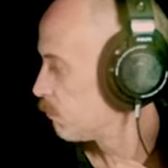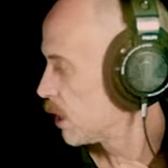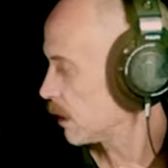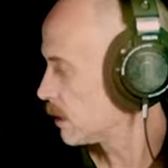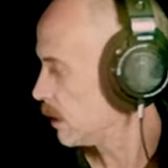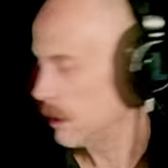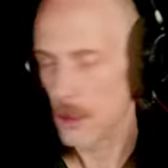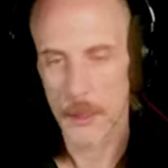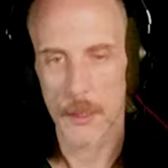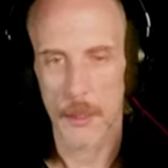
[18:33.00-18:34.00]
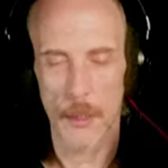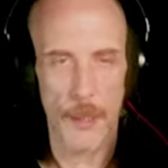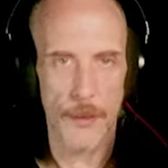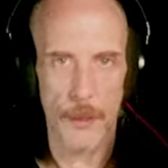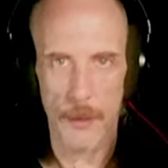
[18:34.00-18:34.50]
cutscenes or
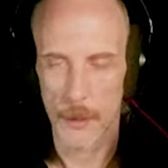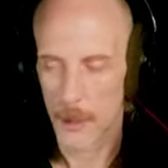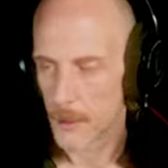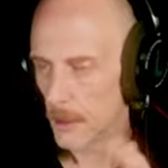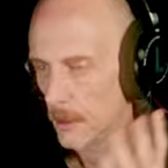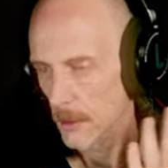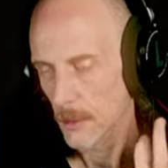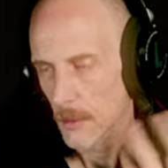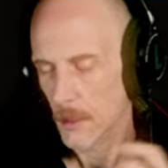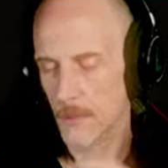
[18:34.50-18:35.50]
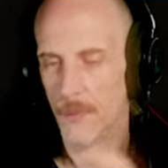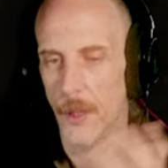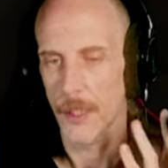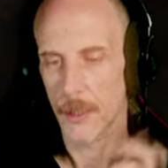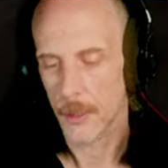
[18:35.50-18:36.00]
anything like that. You can
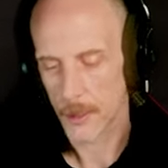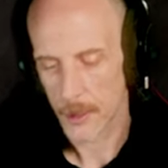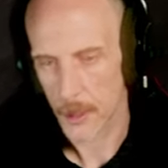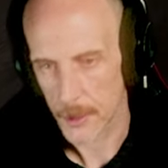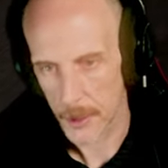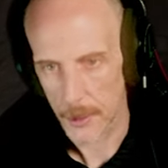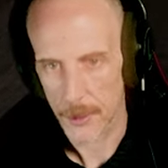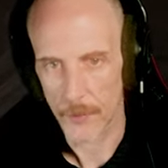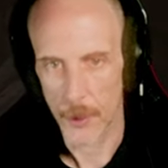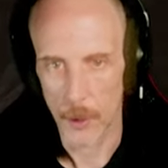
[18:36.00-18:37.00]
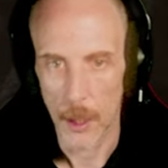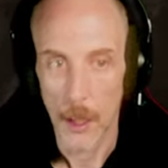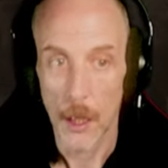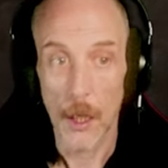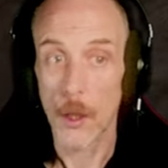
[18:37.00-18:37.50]
find all these cutscenes everywhere.
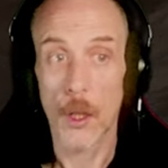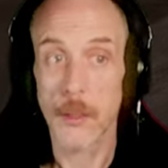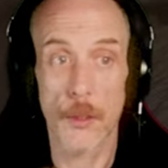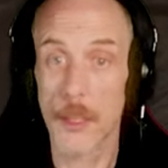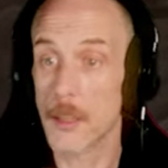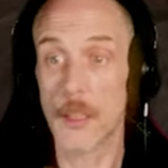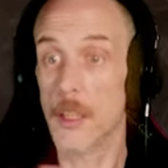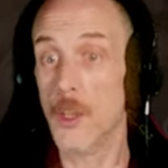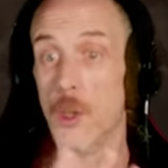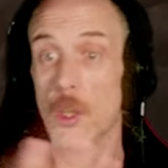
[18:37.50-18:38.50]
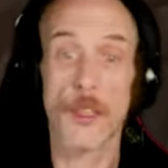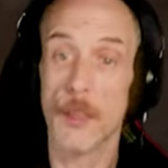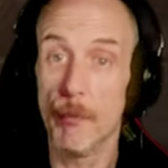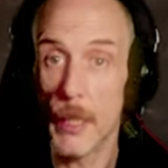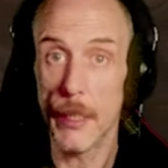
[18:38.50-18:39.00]
Oh, also, this looks
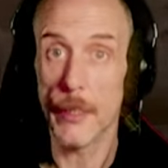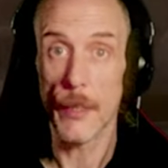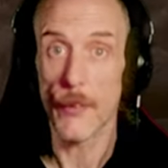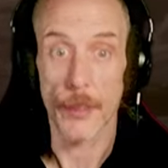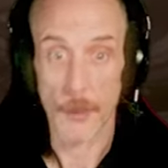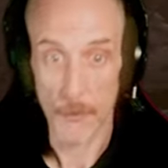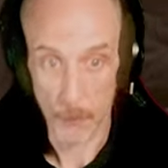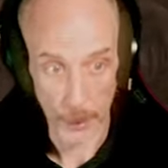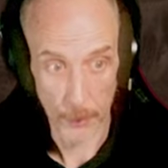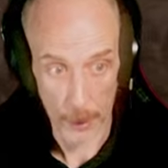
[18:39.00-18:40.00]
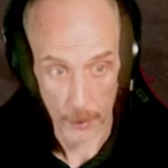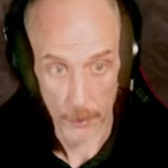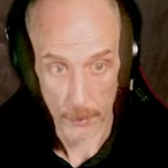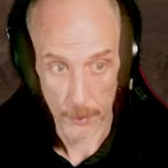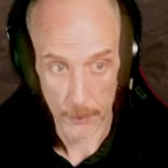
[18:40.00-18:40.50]
completely different, by the way,
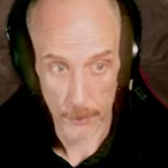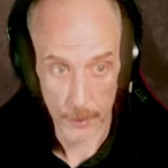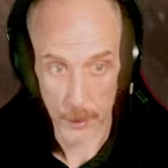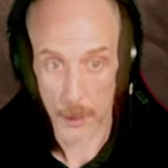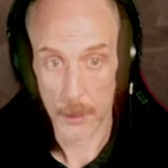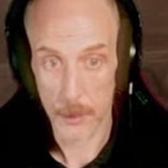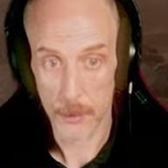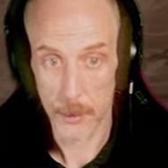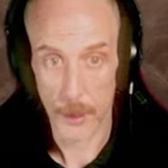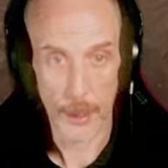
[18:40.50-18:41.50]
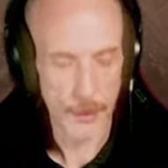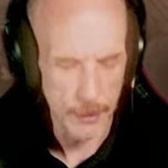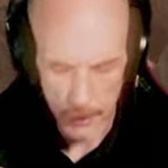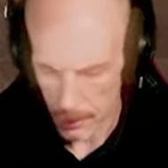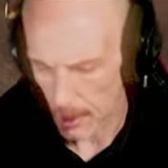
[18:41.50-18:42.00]
to Dark Souls 3. It's
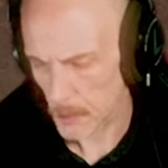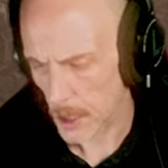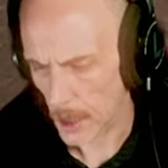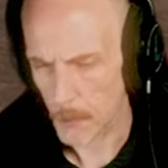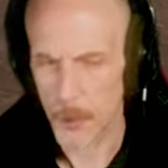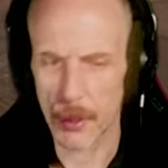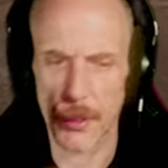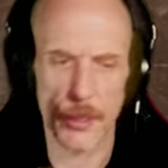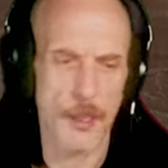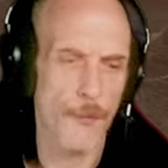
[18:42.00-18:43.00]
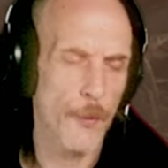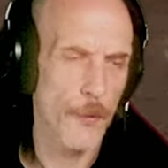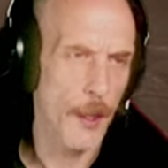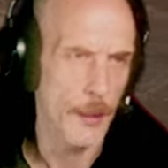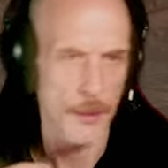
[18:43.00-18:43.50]
the same game, but there's
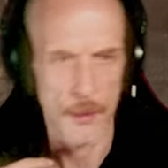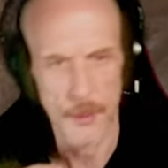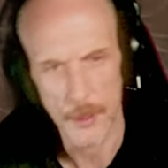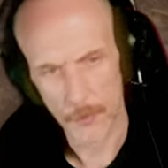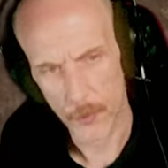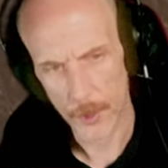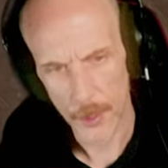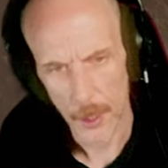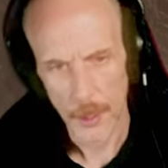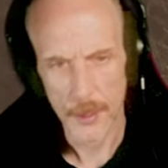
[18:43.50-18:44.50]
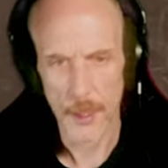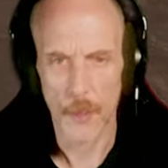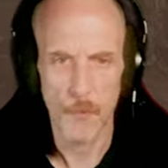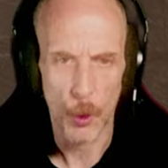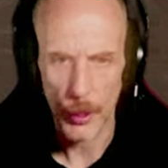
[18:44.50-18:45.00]
different things. There's different
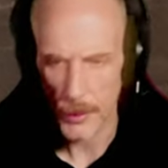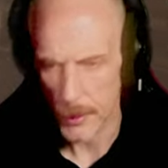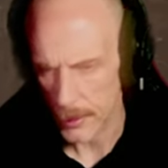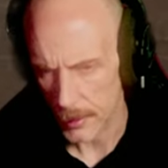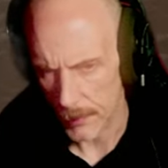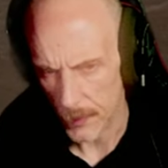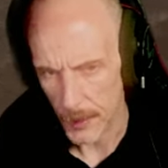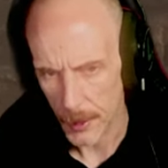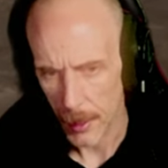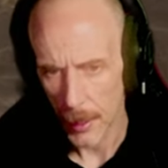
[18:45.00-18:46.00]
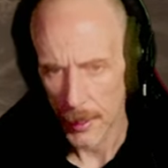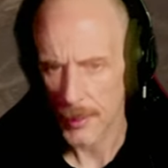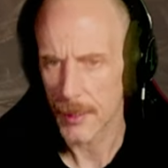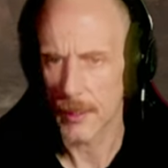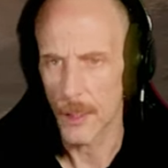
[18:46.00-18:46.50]
save points. There's different
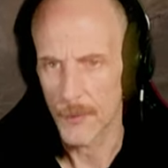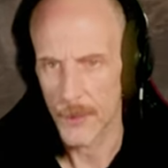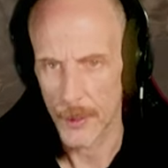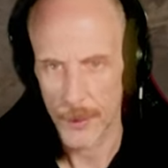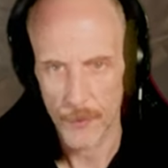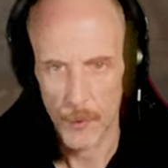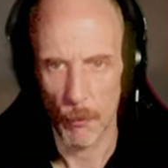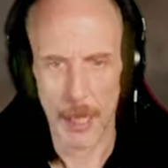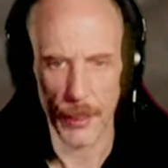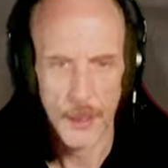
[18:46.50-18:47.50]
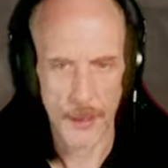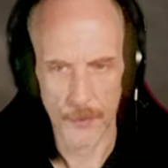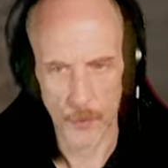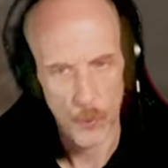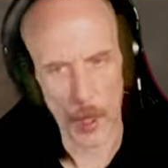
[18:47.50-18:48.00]
stuff and different magic and
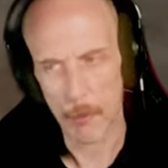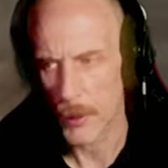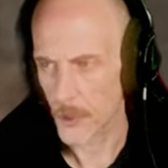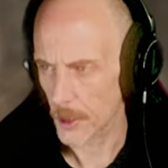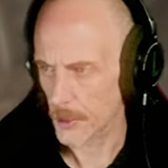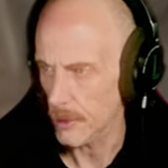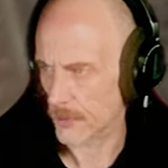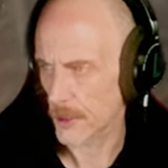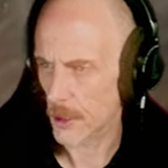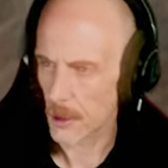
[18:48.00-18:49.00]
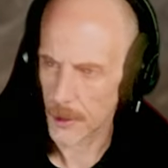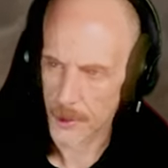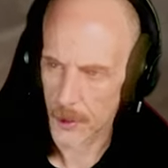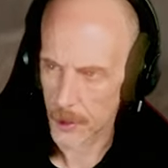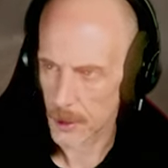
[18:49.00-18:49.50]
different weaponry and different all this
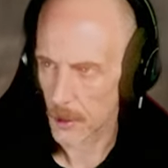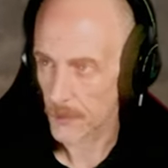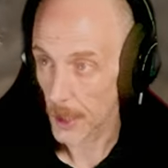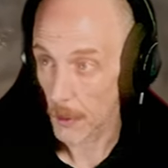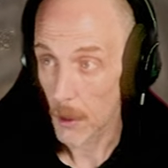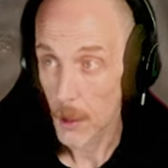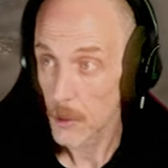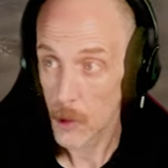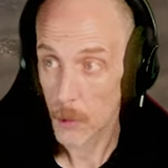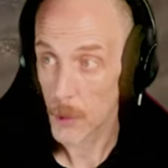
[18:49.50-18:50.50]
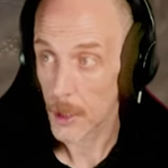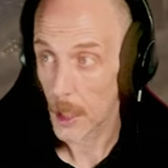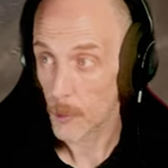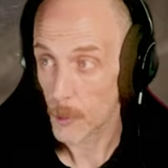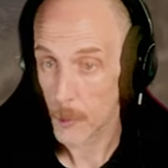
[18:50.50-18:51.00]
sort of stuff. Now, normally
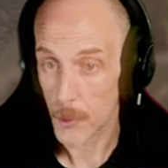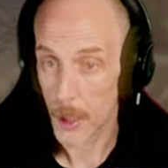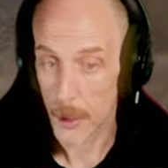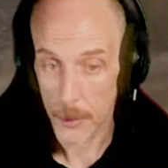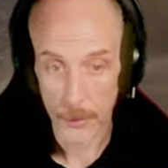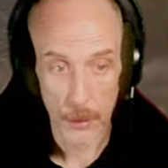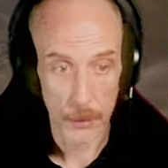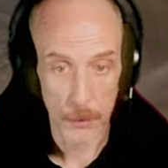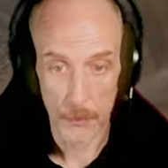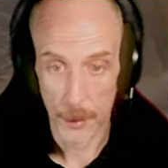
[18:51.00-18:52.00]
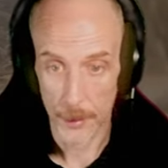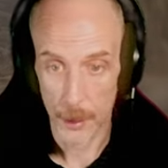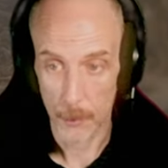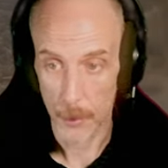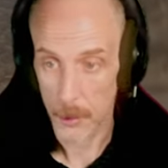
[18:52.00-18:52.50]
I would be playing Control right
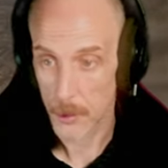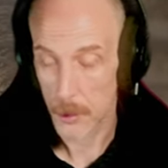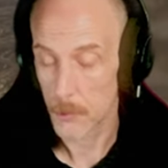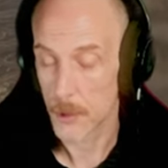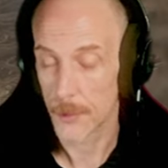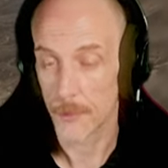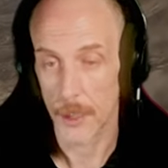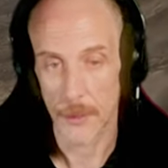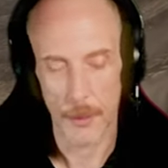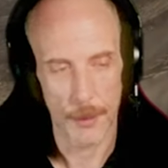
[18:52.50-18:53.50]
now, but Control was giving me a